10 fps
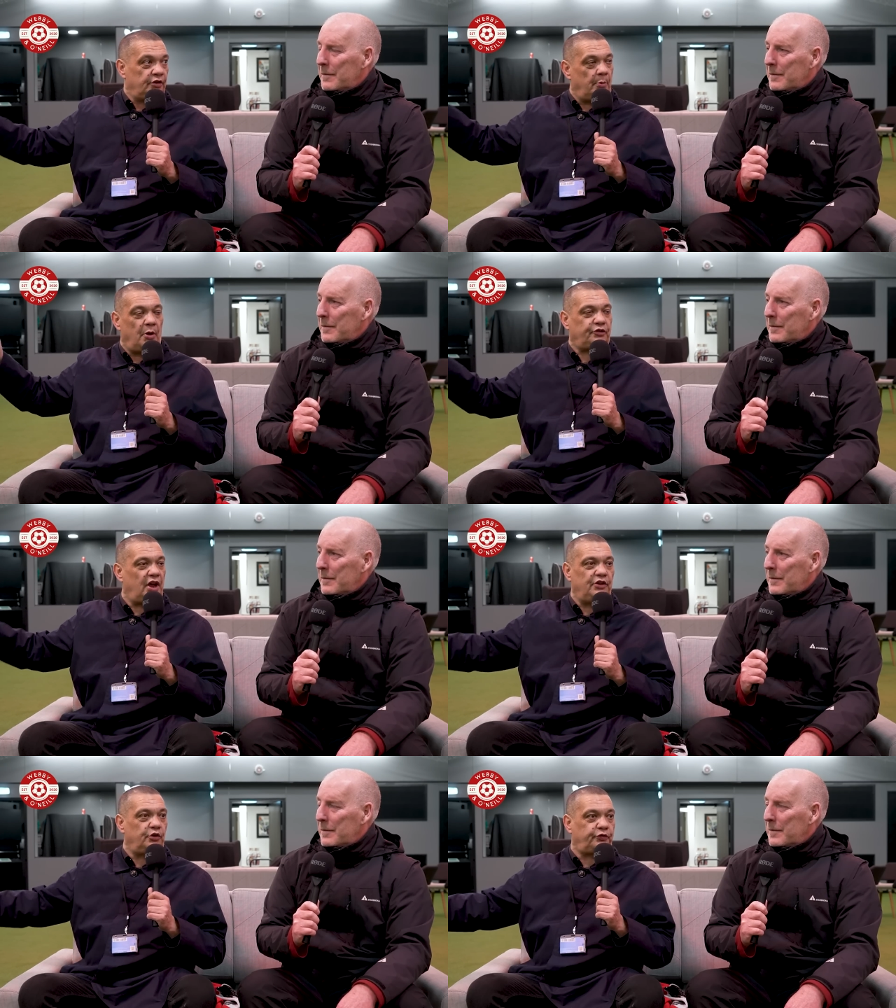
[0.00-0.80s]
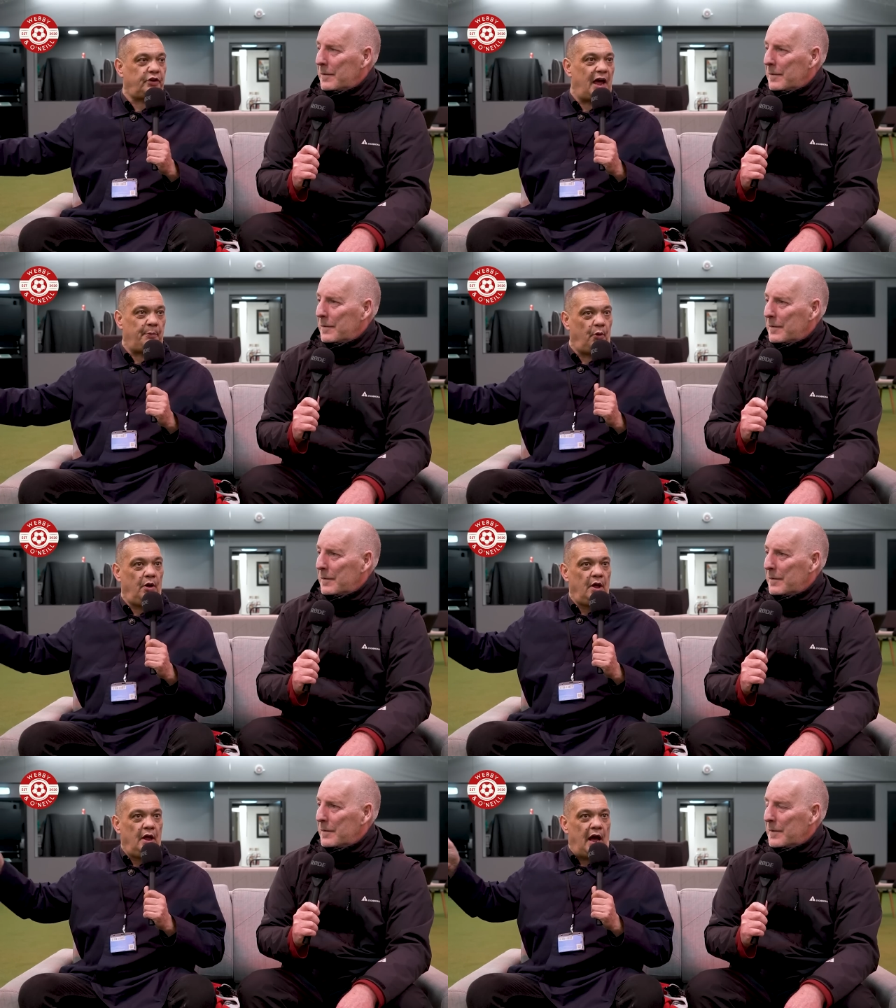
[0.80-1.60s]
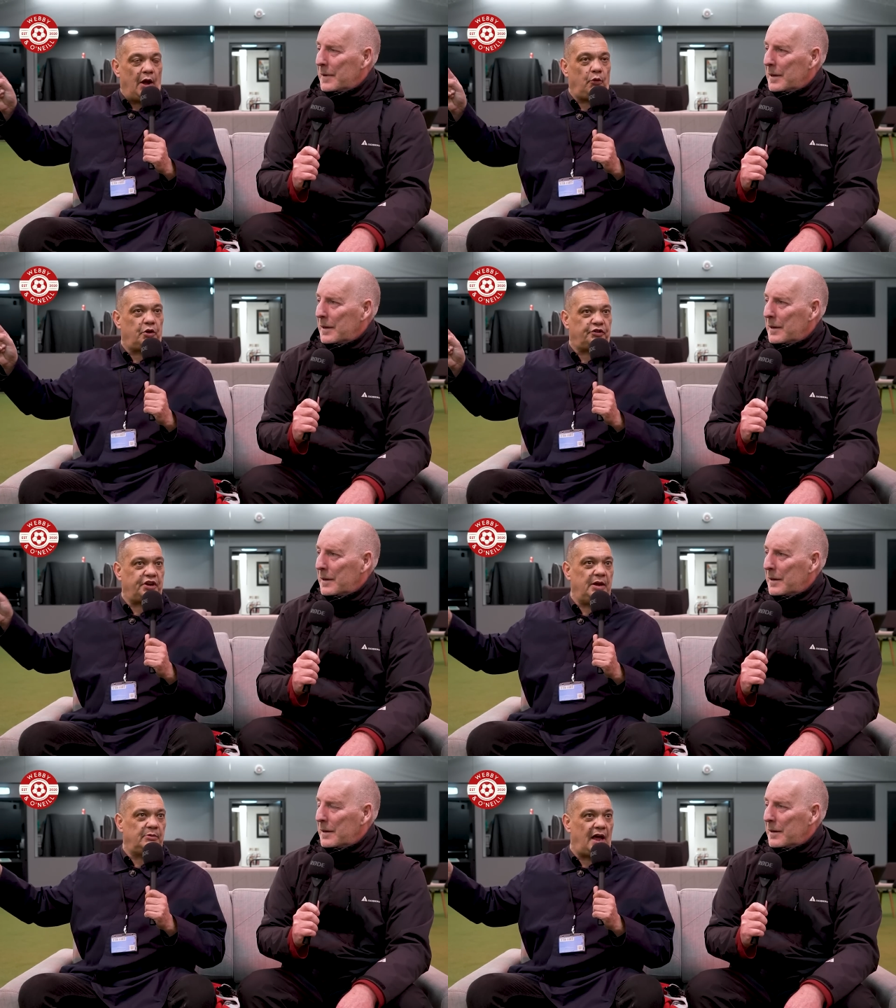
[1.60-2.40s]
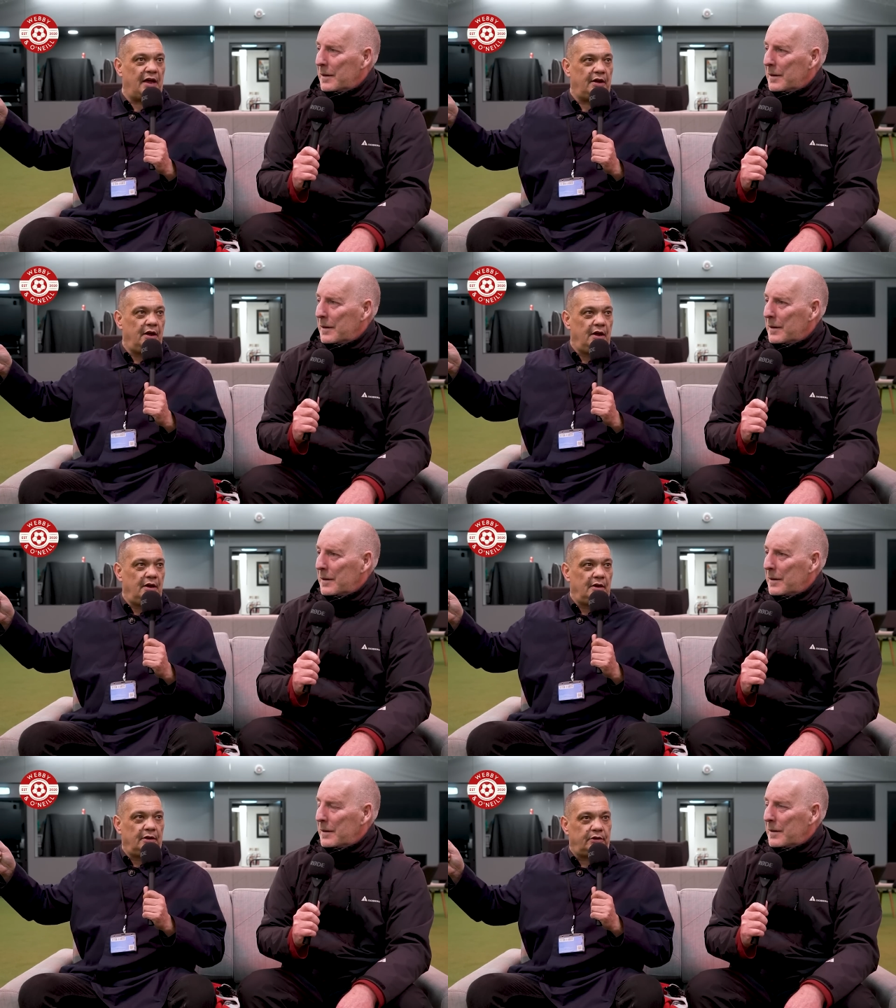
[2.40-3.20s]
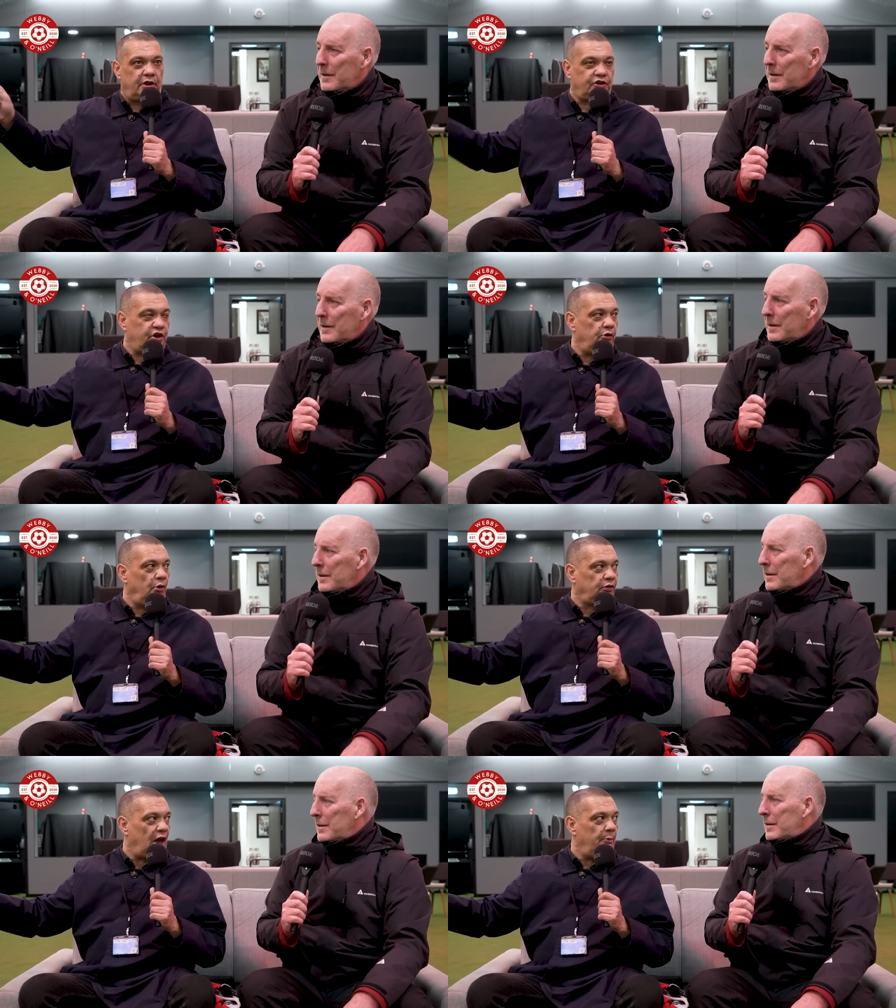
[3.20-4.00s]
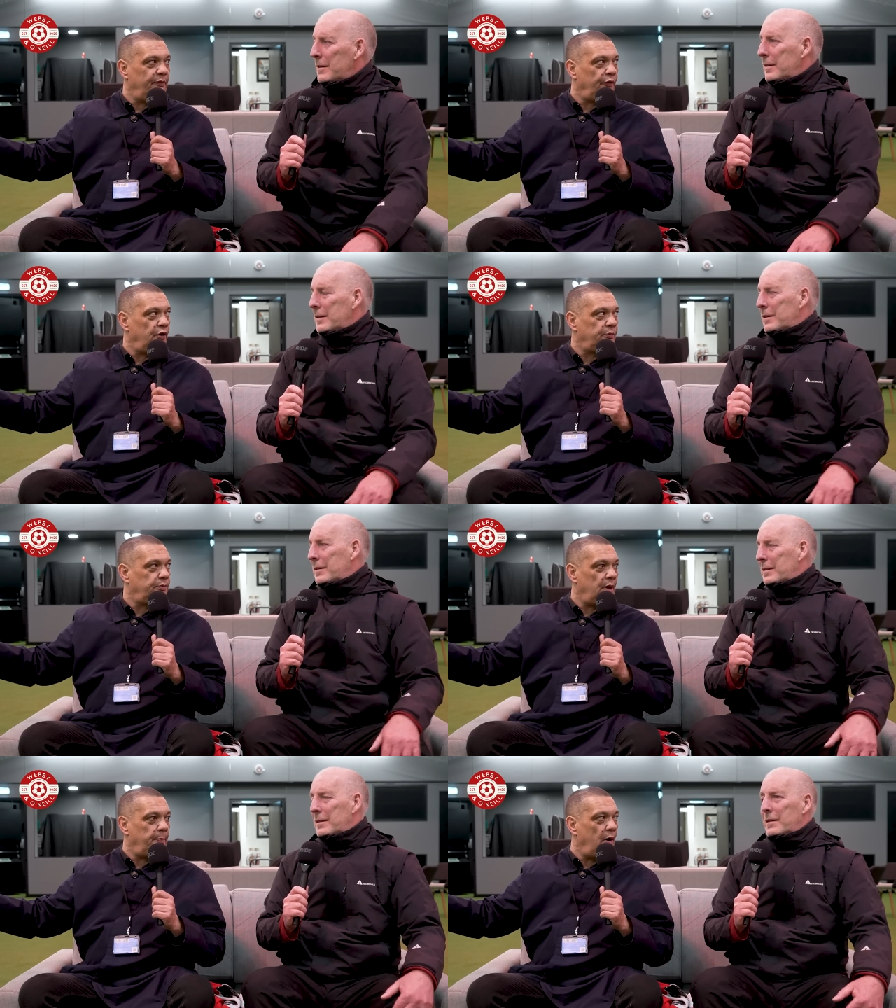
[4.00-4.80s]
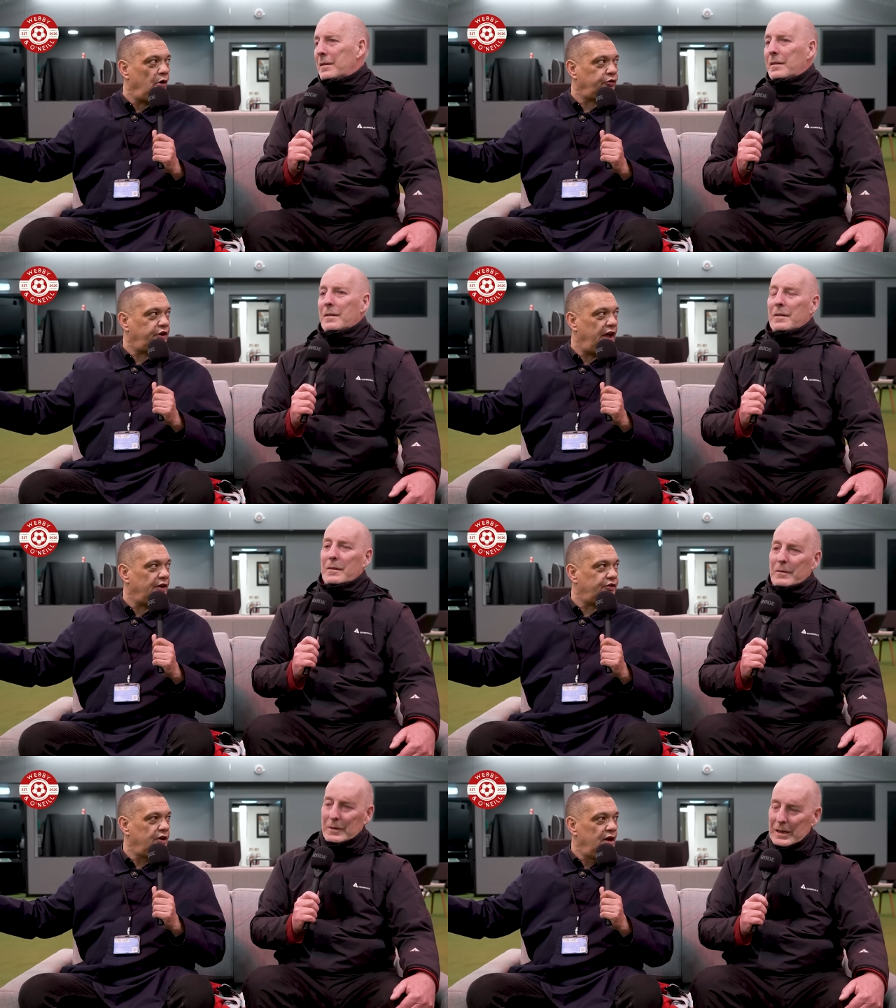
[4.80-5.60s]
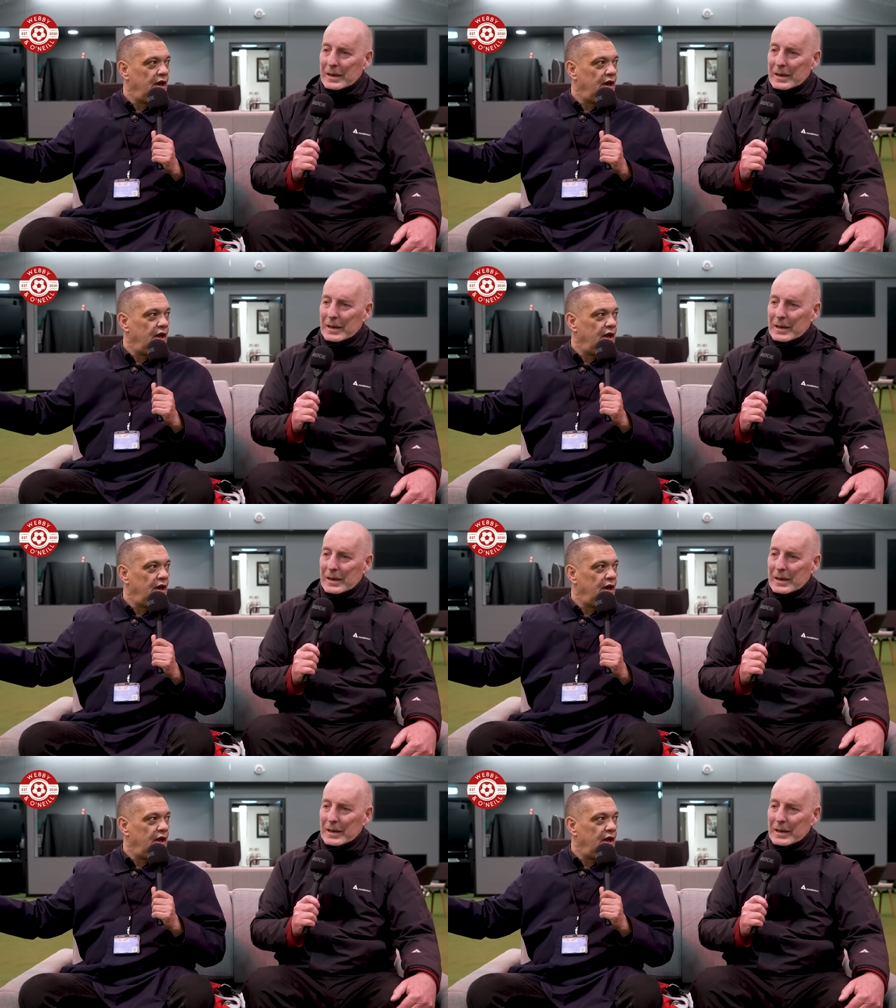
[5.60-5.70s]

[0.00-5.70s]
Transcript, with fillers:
Speaker 1: I'm not saying just tonight, but I look at teams like they're 2 0 down before the, the ball's kicked.